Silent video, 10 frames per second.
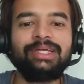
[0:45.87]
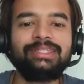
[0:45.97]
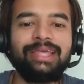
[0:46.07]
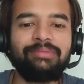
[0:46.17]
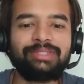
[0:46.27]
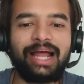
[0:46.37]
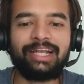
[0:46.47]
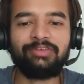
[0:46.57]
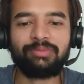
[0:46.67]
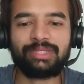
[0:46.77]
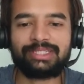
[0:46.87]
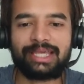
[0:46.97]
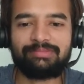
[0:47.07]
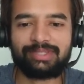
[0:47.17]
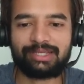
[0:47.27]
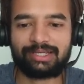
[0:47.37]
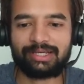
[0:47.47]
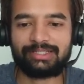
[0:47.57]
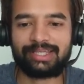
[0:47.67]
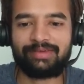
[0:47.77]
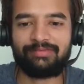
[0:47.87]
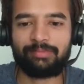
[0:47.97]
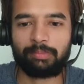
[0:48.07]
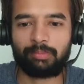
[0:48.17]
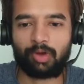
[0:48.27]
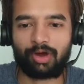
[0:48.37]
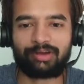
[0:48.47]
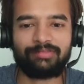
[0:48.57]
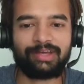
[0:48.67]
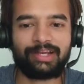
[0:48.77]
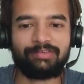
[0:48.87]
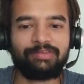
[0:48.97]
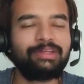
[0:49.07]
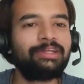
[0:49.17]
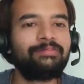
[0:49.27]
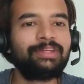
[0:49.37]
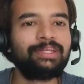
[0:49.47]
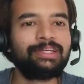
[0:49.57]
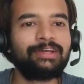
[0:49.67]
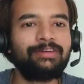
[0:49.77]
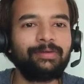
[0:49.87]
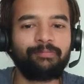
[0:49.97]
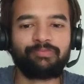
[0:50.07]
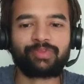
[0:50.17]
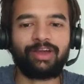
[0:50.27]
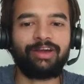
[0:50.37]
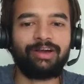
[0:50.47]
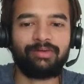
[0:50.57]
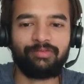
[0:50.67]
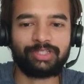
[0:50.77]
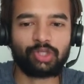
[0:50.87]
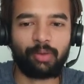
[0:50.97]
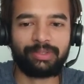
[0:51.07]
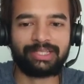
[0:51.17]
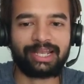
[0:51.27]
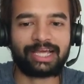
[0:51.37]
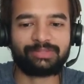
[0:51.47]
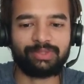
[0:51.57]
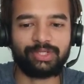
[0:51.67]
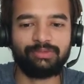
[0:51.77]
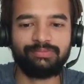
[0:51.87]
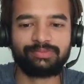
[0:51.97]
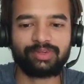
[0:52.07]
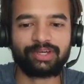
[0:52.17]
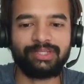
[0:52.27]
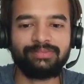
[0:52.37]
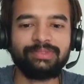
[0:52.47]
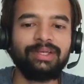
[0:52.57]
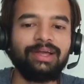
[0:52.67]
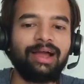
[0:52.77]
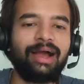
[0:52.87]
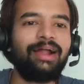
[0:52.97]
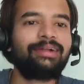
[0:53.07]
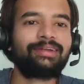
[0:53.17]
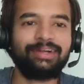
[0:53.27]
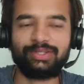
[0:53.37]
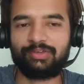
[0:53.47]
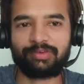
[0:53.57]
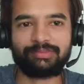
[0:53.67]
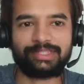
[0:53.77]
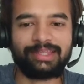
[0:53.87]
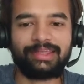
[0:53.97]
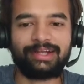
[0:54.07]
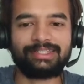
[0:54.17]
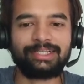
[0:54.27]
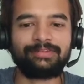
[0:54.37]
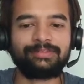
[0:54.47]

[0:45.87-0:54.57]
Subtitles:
See, I'm starting from the same block wherever we stopped in the last video. Okay, and continuing from there itself.